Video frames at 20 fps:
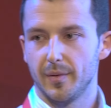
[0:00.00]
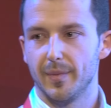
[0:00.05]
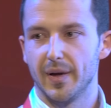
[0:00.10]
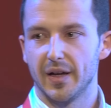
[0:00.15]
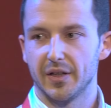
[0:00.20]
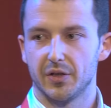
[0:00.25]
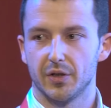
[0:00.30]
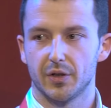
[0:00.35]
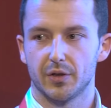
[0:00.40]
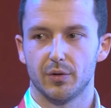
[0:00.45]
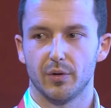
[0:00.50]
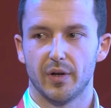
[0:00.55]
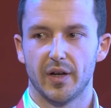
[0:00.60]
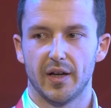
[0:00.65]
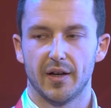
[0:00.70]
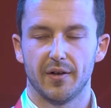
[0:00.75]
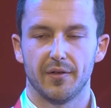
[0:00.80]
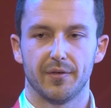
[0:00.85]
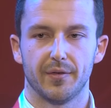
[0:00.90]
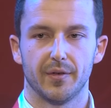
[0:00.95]
better to
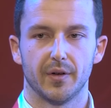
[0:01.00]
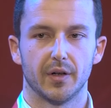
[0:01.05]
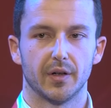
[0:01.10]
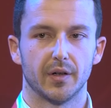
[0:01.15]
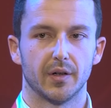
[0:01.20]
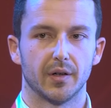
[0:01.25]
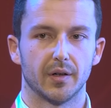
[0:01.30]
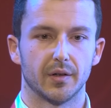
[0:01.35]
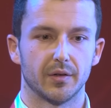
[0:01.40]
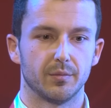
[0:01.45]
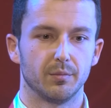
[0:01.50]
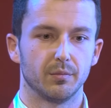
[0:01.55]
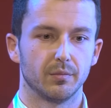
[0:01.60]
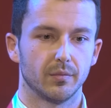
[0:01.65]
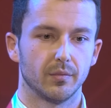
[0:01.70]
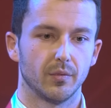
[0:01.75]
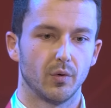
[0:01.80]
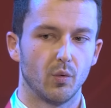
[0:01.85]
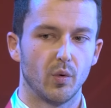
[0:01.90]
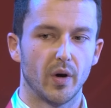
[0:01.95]
have a
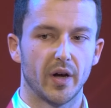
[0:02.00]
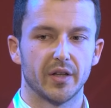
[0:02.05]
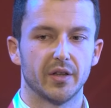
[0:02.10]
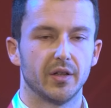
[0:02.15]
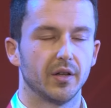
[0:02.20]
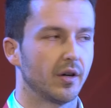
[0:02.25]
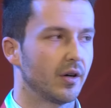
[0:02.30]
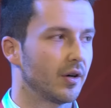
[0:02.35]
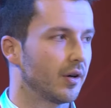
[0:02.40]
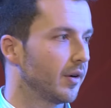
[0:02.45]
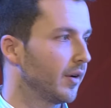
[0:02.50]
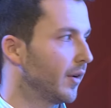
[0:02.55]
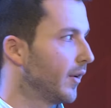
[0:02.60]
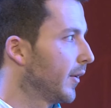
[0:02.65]
wider